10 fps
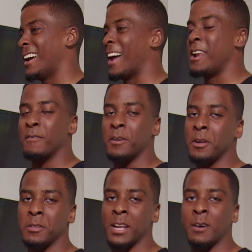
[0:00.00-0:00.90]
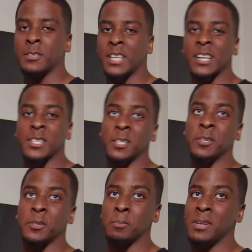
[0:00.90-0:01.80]
I never knew that I was actually
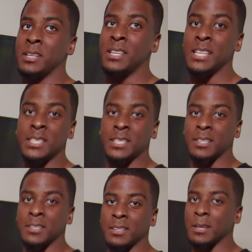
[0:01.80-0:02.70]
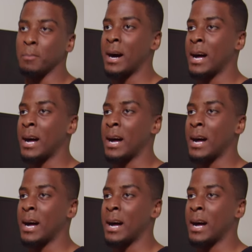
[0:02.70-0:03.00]
going to be decent in